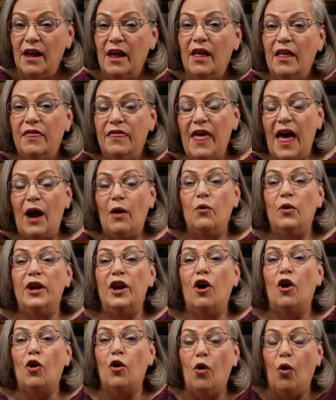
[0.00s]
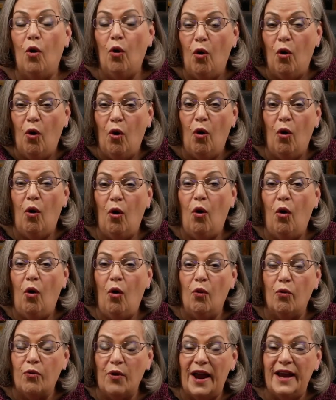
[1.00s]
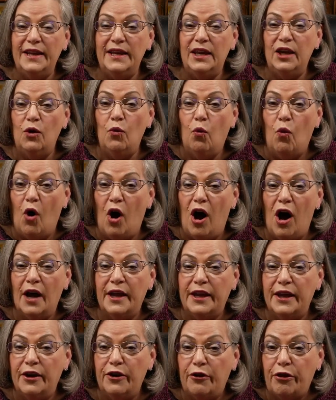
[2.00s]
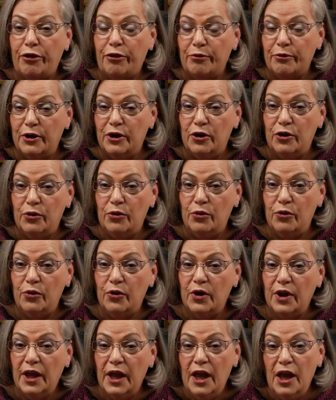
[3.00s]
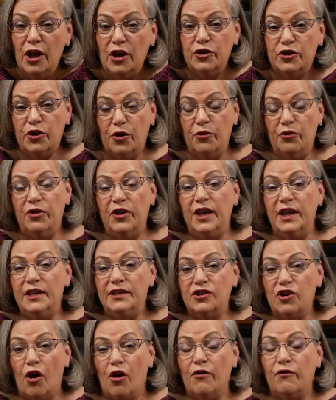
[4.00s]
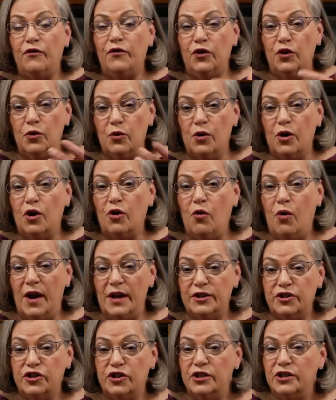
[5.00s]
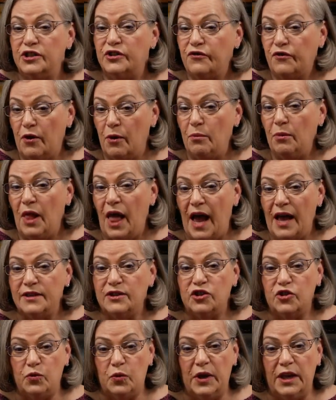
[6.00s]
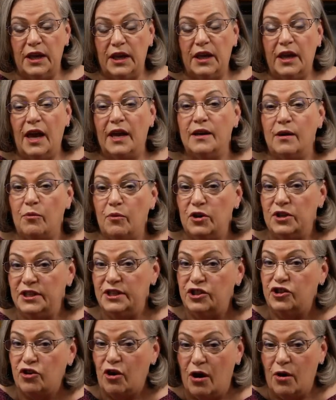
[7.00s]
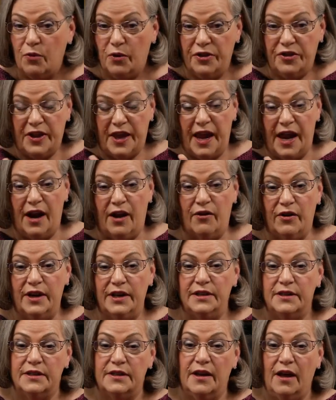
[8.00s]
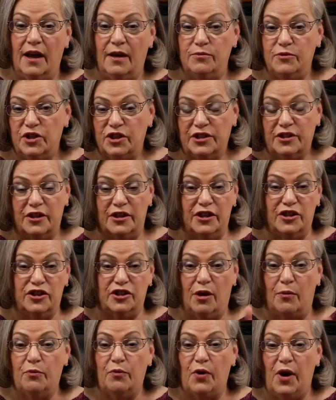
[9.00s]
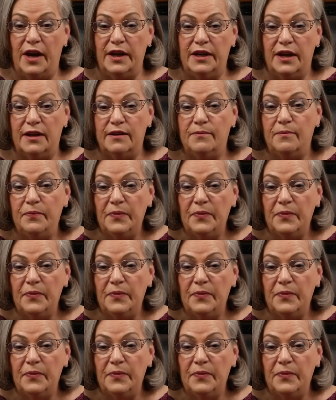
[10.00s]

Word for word: that we are already walking through. So these are viewer questions from last week, and I'm going to start with Gary's. I'm just going to jump right in.